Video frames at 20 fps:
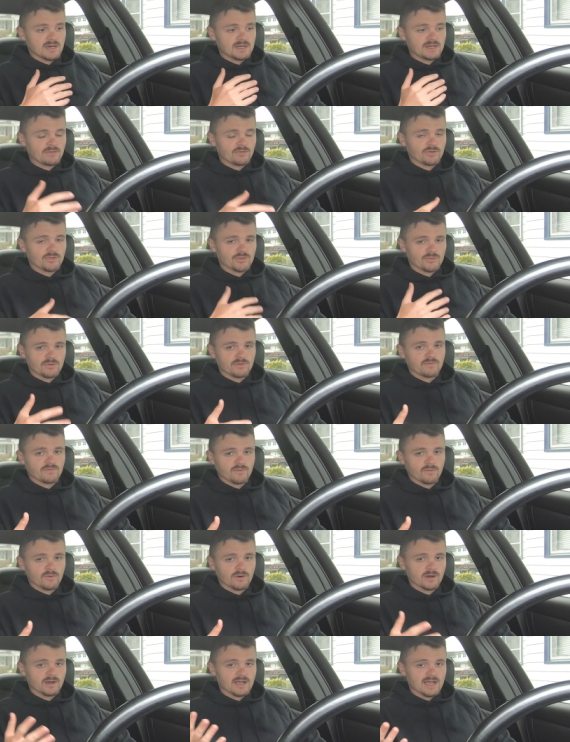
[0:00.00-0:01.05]
another 3 to
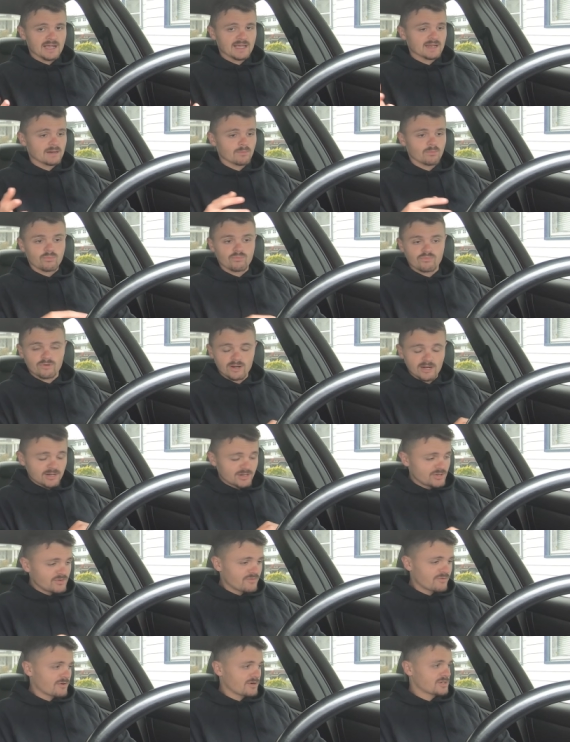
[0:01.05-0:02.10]
4 and get a brand
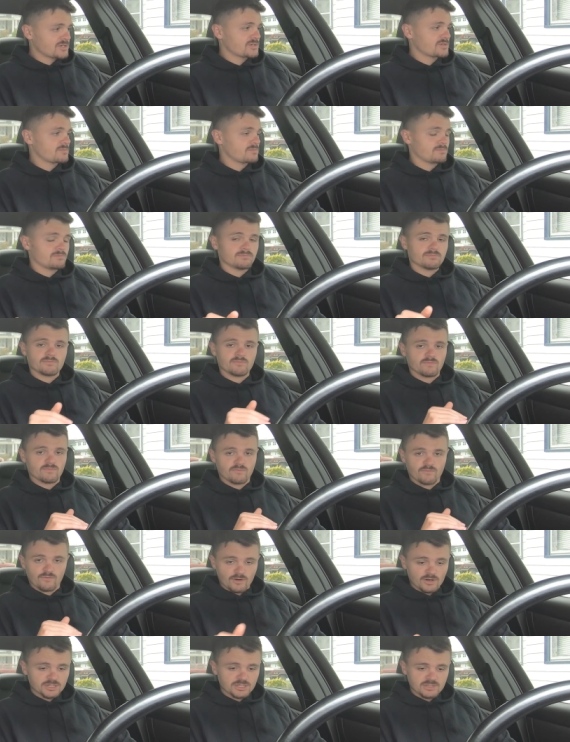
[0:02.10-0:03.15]
new,
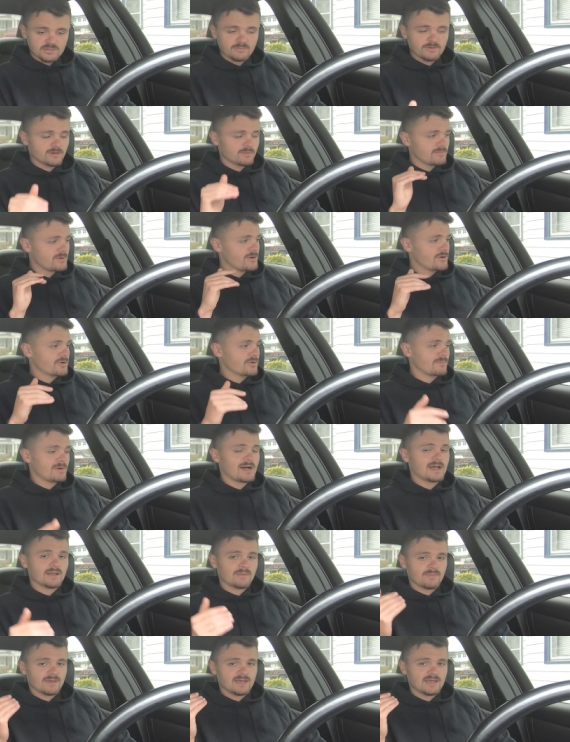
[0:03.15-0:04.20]
freshly built motor,
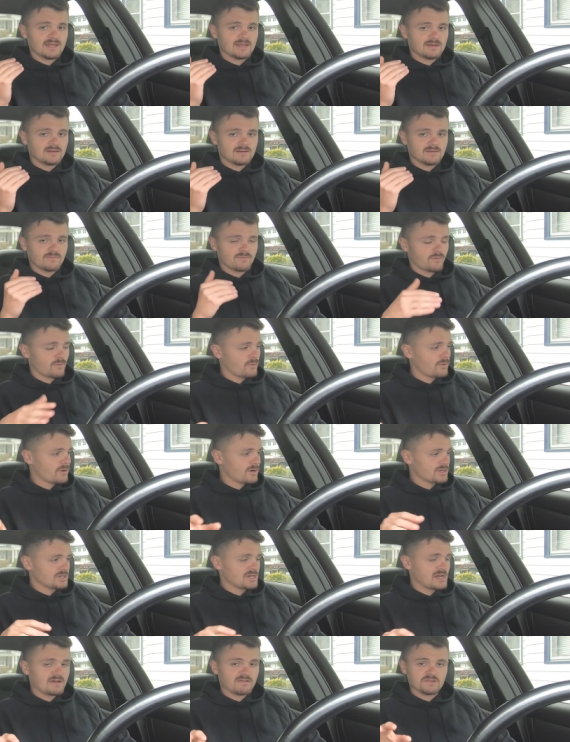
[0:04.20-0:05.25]
bottom end,
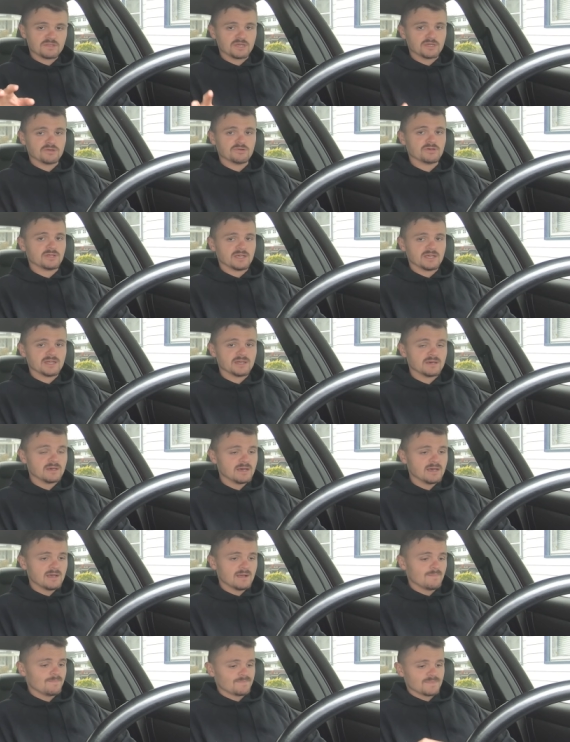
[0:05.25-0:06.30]
forged, everything you need,
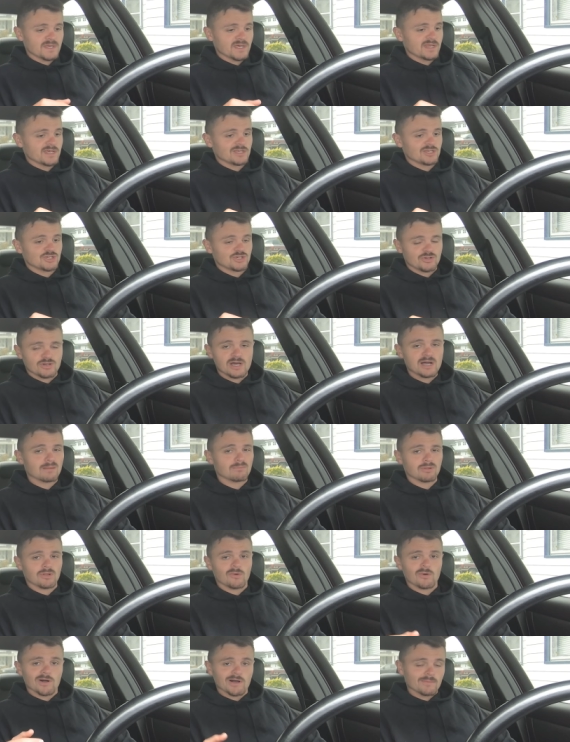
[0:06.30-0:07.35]
and it should not
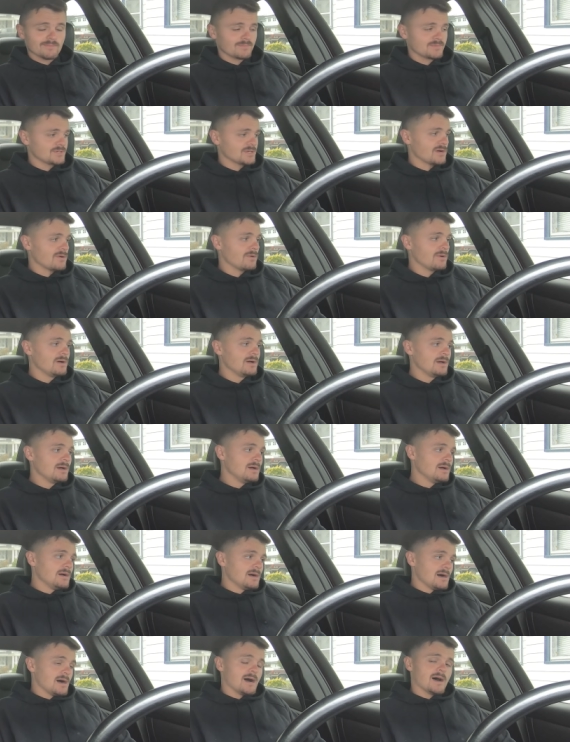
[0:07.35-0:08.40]
blow up. So
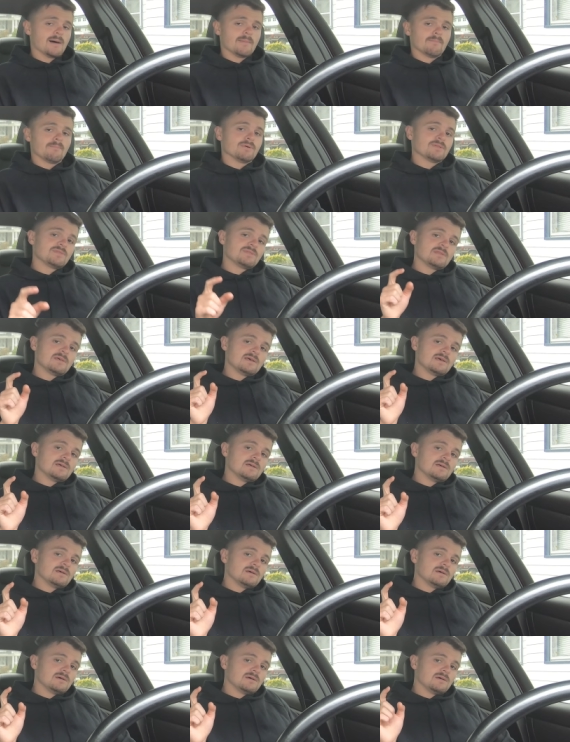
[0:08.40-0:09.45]
but
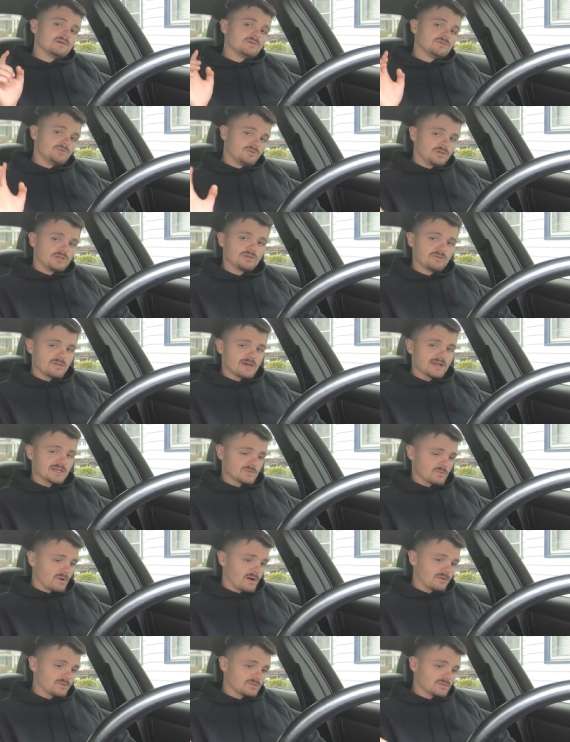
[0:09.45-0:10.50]
you can do that as
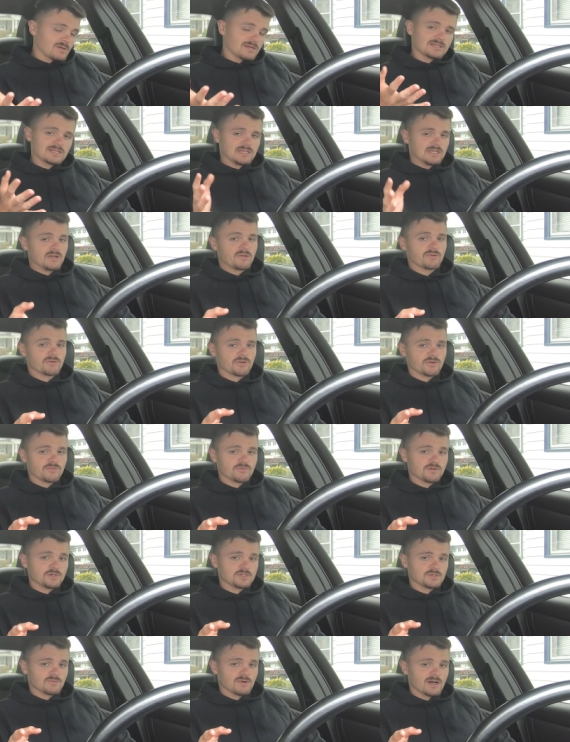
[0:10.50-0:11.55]
well. So that's another good
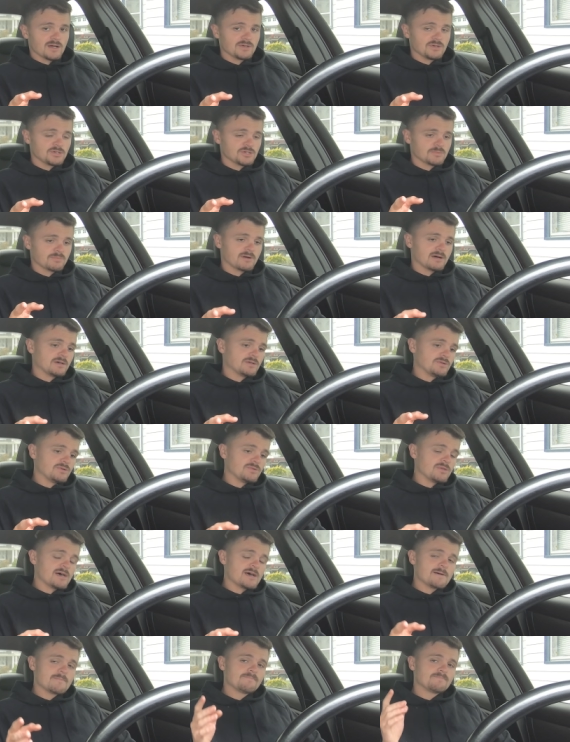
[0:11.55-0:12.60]
reason why you should probably do
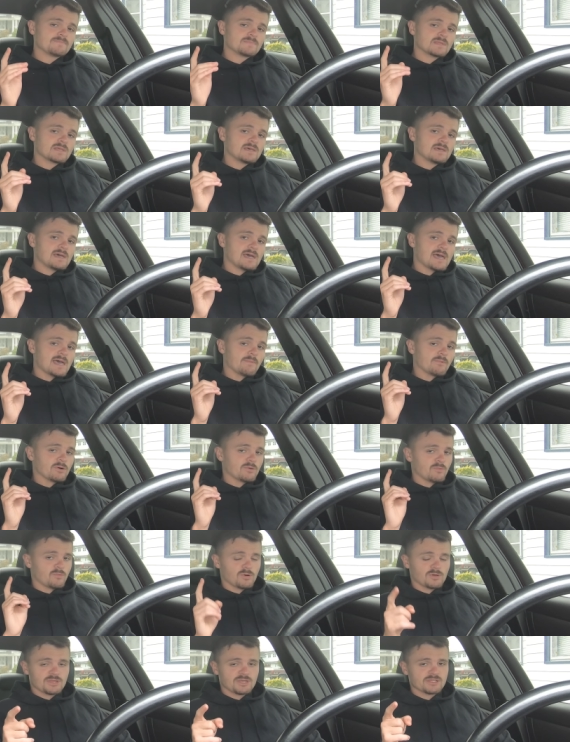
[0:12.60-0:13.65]
that.
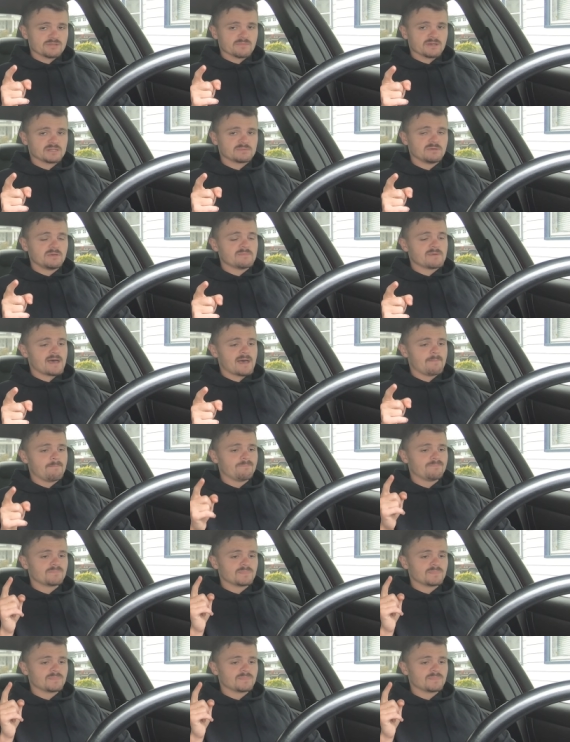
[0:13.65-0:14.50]
And one thing that makes me mad